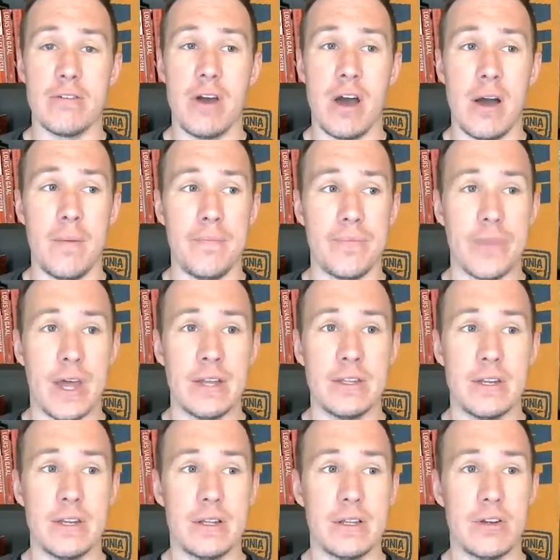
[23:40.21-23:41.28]
I did
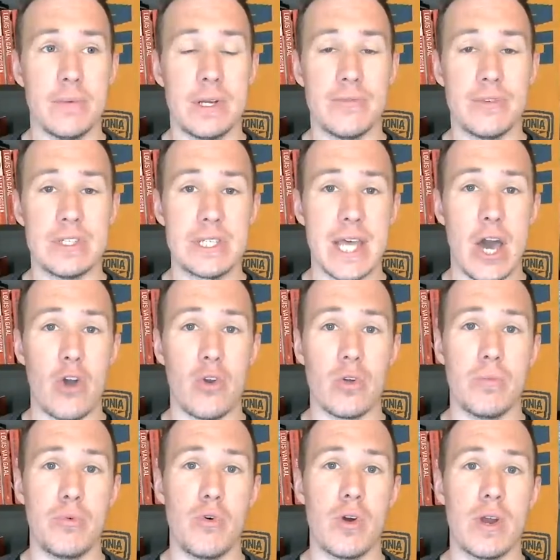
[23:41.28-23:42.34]
a little bit of a scouting
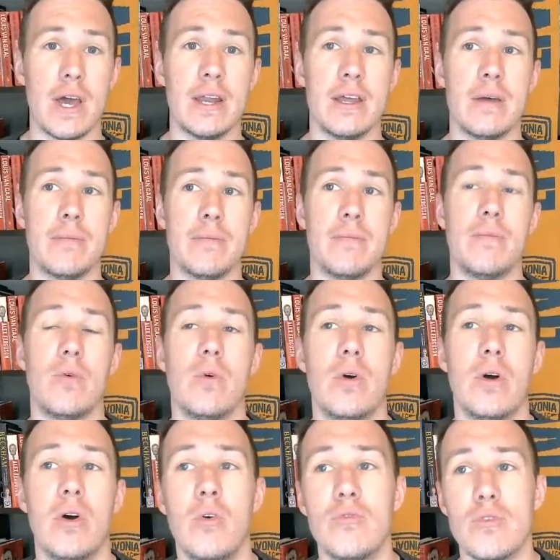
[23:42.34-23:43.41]
report on him
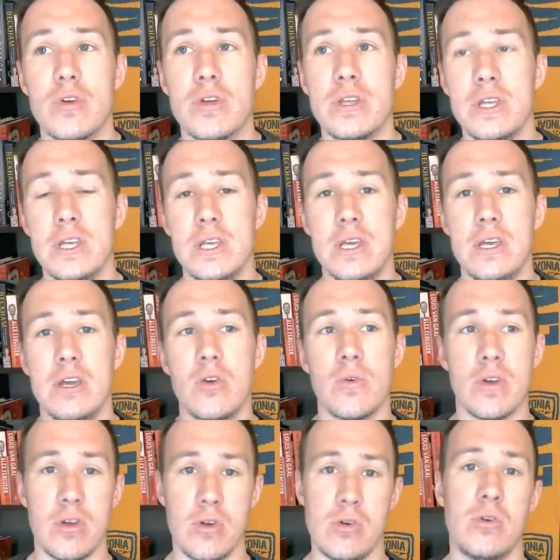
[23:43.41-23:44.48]
over a year
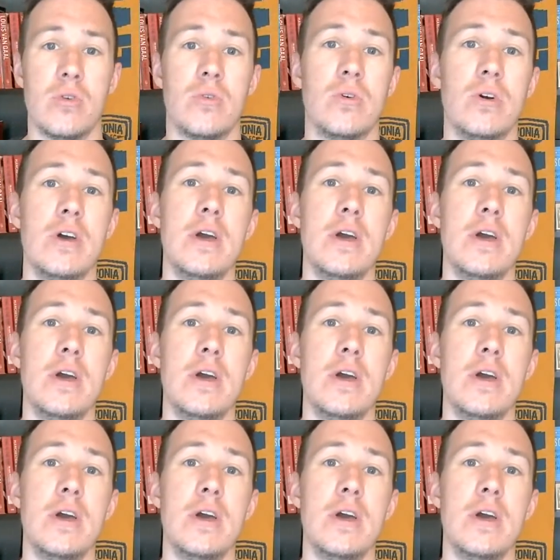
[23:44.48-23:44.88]
ago